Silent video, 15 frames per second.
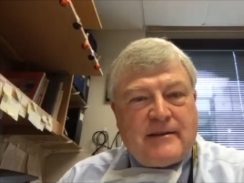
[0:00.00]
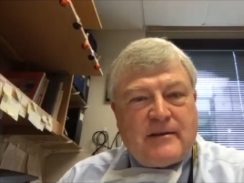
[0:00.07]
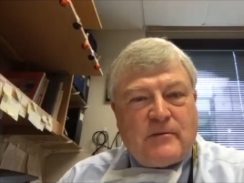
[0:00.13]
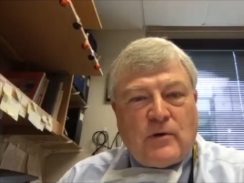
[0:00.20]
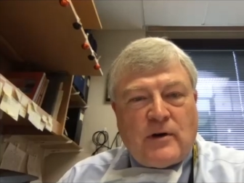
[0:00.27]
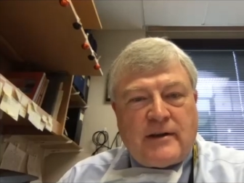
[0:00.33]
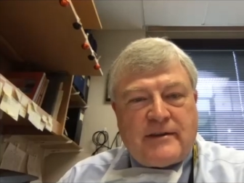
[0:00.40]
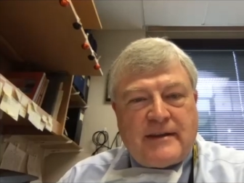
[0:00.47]
the
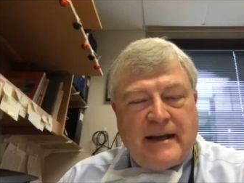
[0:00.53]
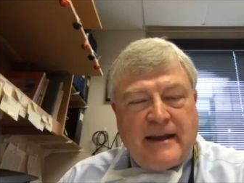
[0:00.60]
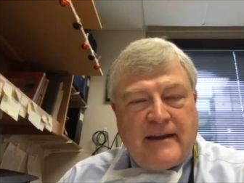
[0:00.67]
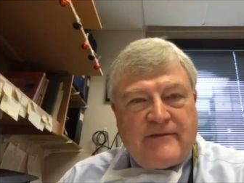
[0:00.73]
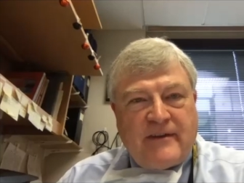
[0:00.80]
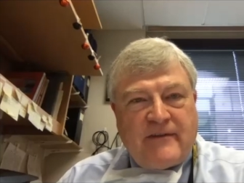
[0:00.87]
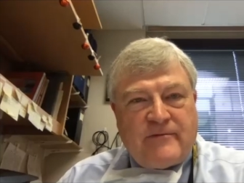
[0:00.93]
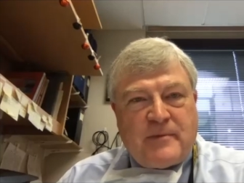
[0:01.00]
work that
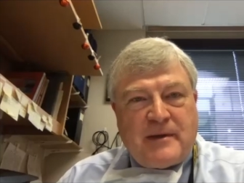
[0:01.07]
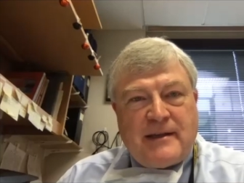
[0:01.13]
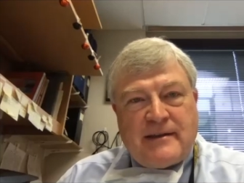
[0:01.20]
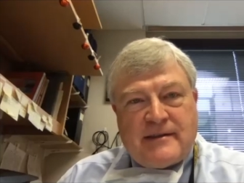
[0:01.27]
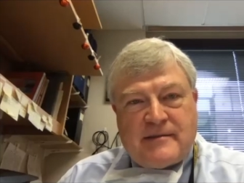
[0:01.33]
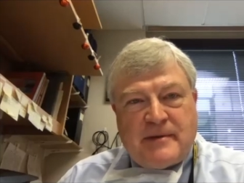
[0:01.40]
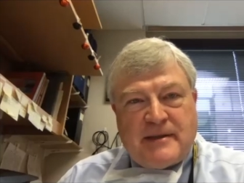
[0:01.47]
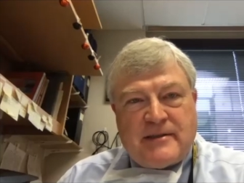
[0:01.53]
FFB
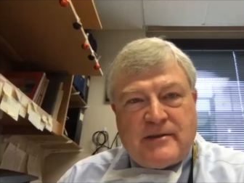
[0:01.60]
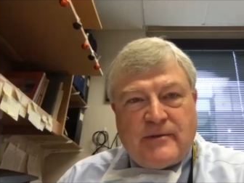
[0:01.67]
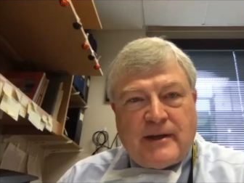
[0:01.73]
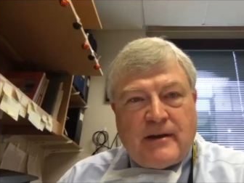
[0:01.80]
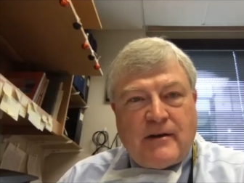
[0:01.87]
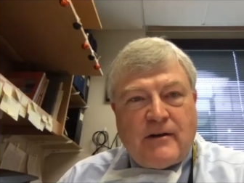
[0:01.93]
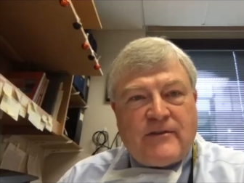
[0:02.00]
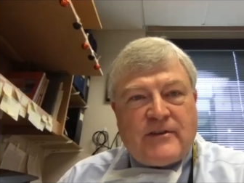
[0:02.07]
has been
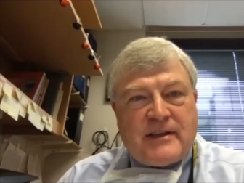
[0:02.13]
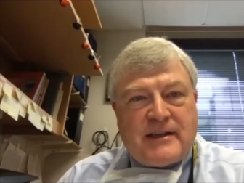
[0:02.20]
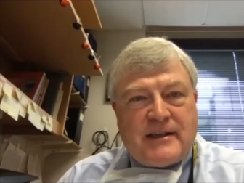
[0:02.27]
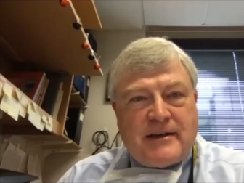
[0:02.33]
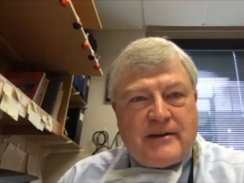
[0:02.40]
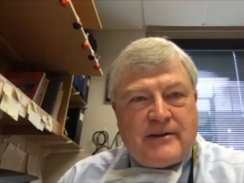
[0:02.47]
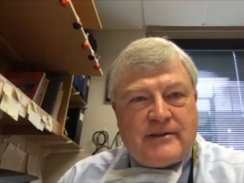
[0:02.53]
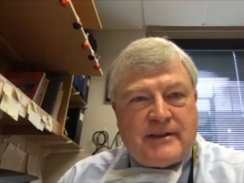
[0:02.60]
doing over the
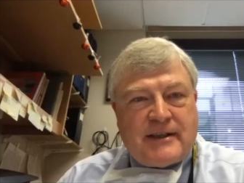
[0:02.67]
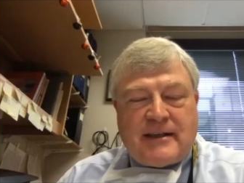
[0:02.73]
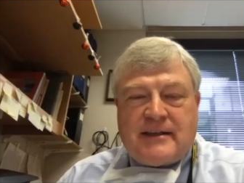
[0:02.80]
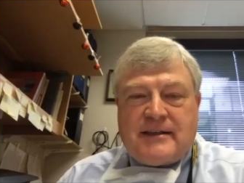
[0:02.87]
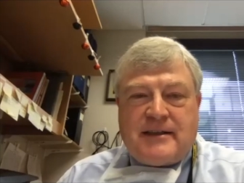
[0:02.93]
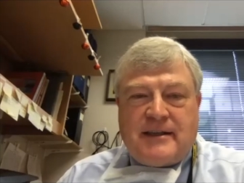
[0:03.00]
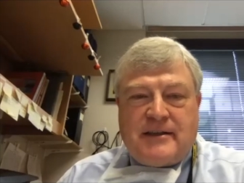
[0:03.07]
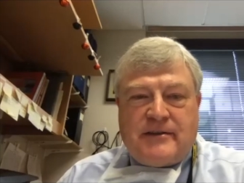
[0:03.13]
years and
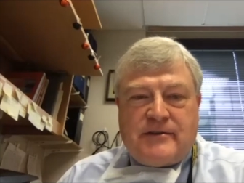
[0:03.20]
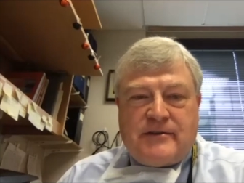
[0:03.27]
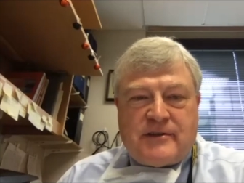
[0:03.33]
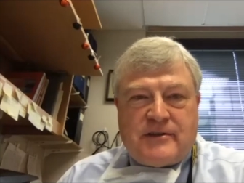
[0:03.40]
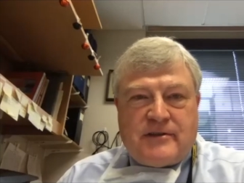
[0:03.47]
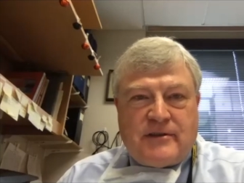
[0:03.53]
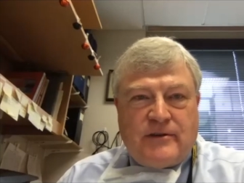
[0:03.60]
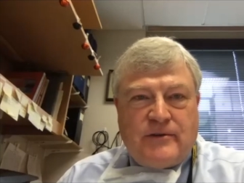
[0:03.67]
continues
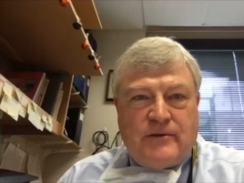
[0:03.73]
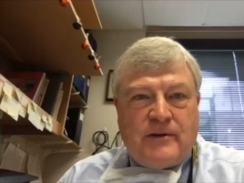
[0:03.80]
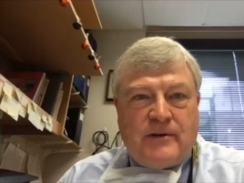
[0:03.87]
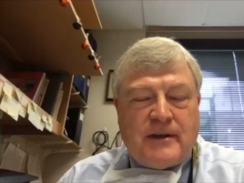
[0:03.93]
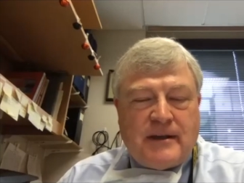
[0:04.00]
to do.